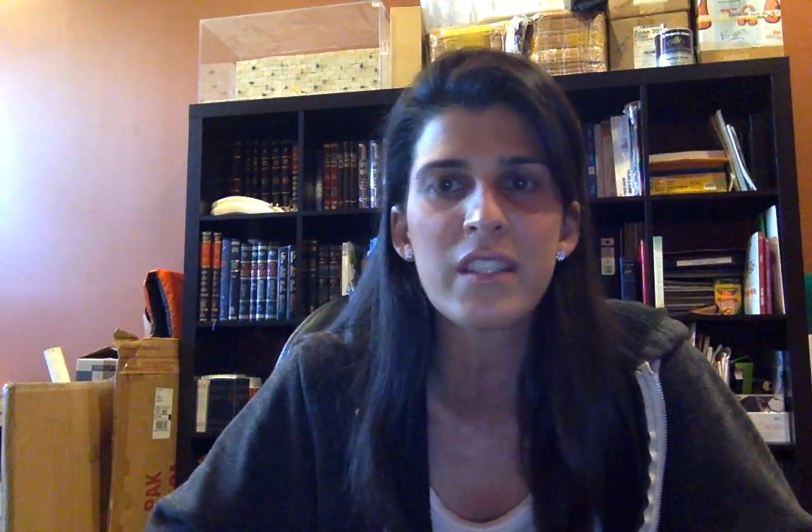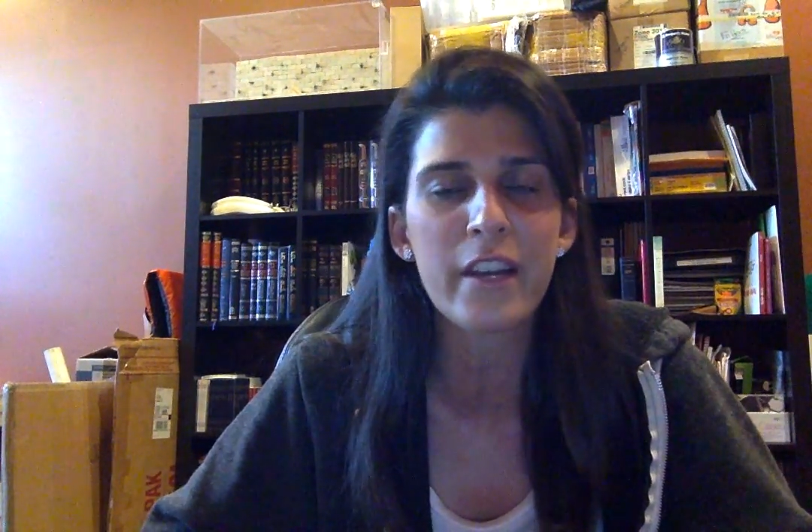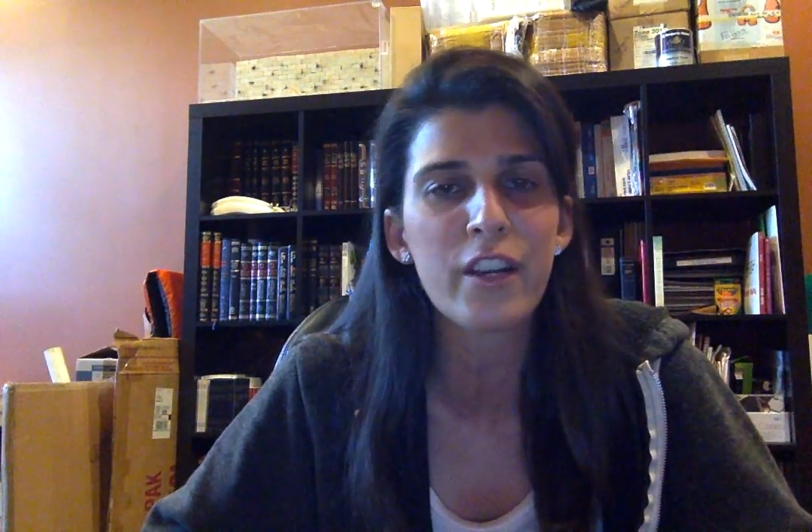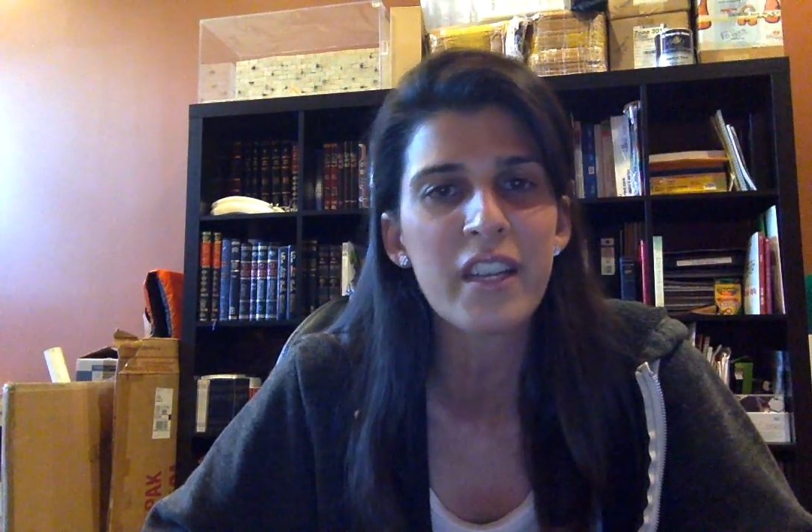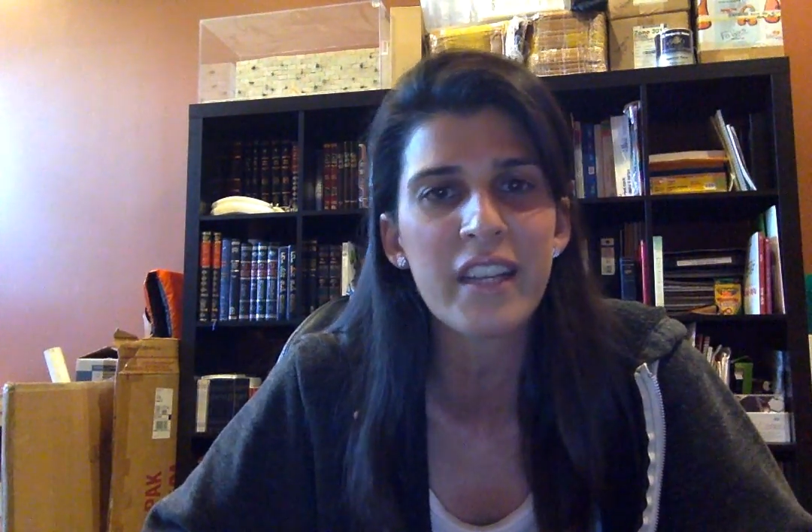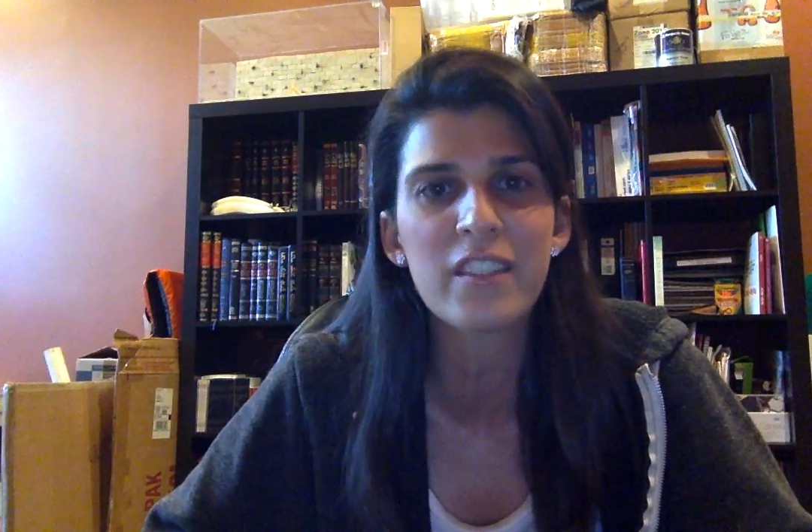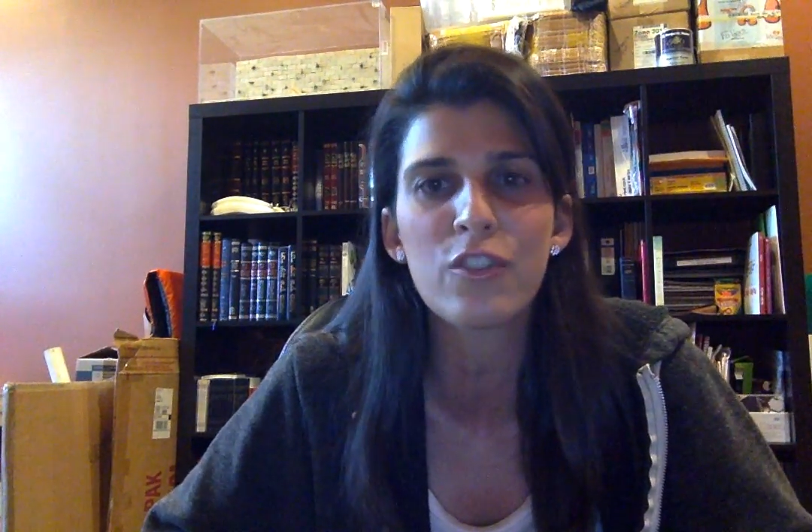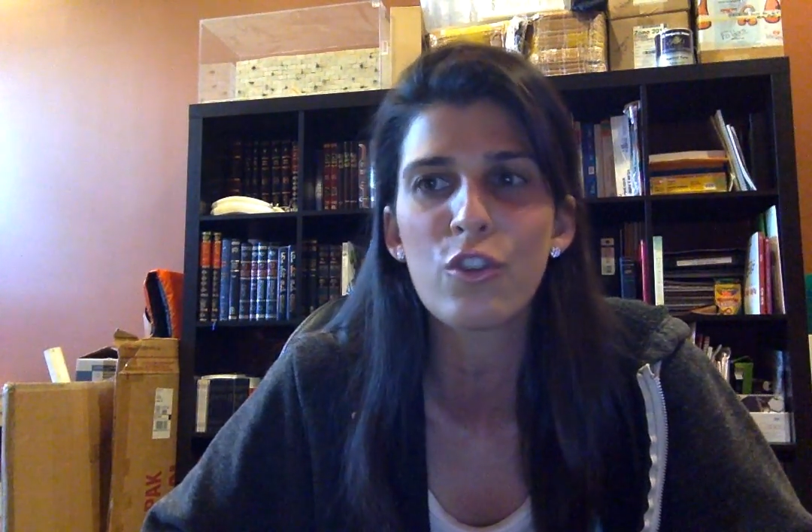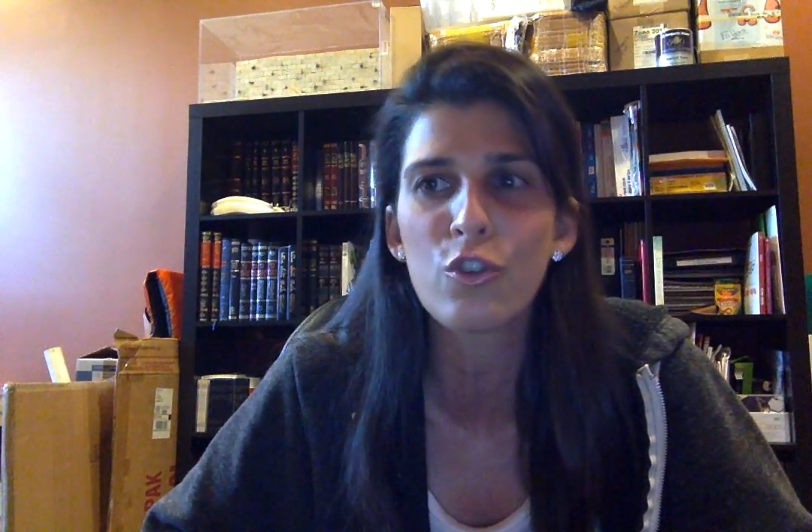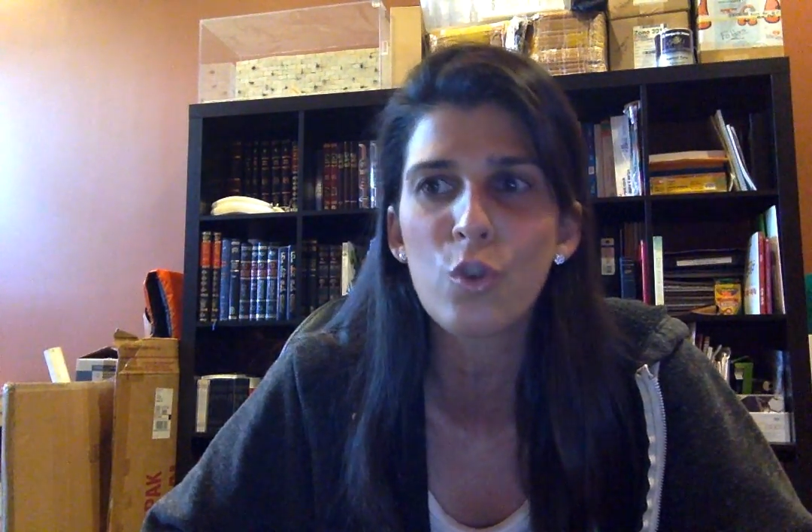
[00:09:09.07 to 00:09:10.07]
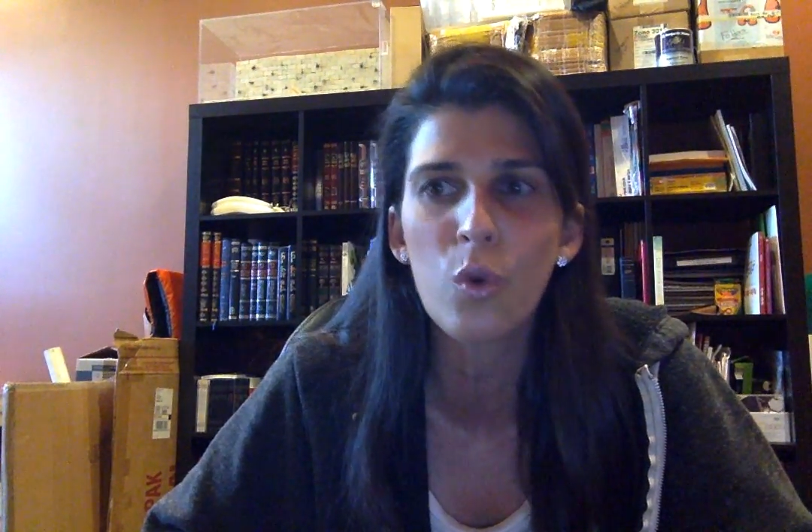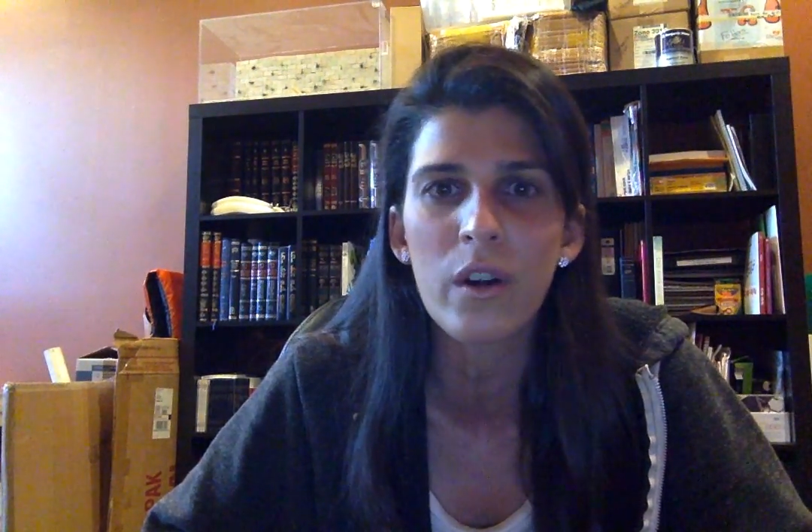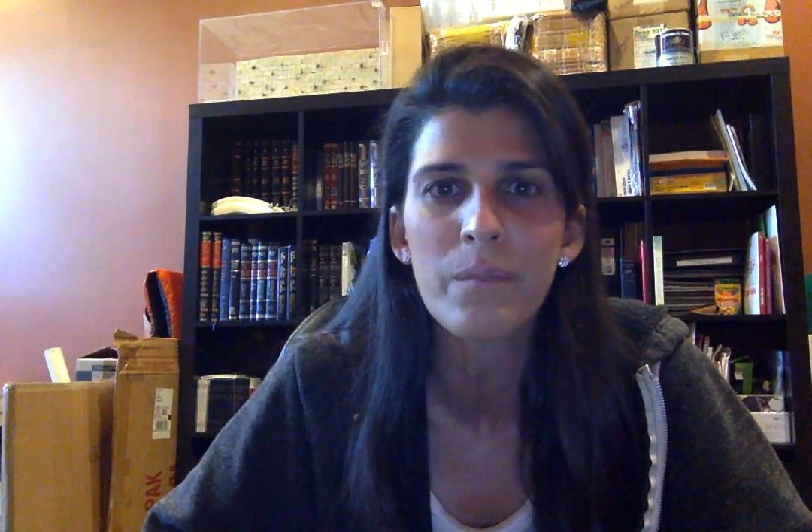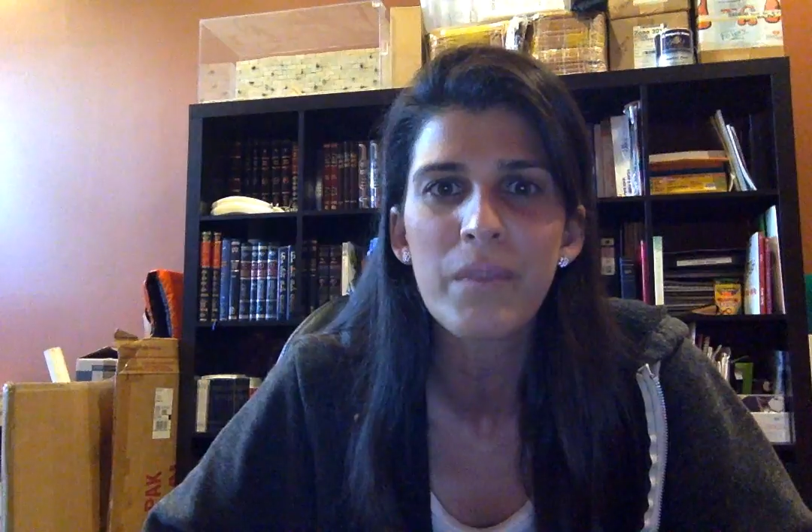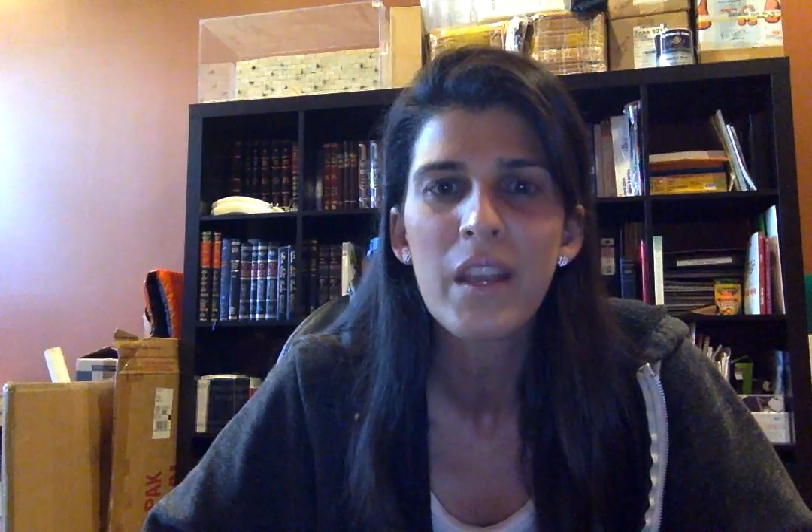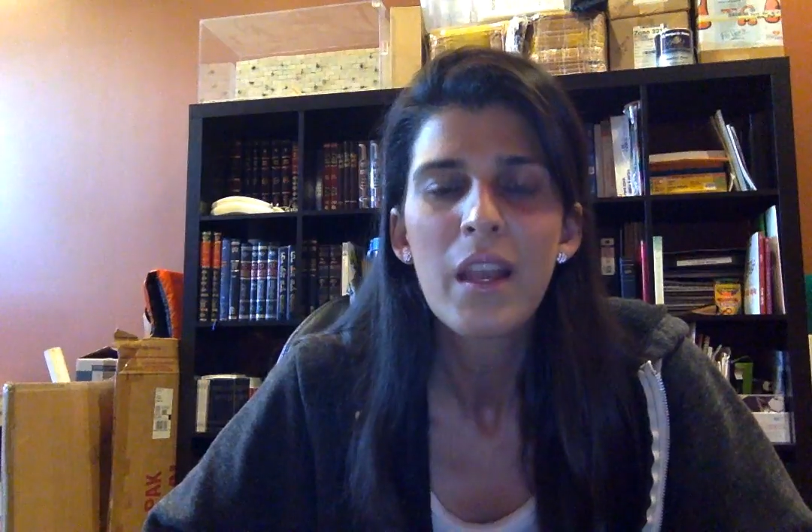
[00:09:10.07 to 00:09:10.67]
that are connected to the tour,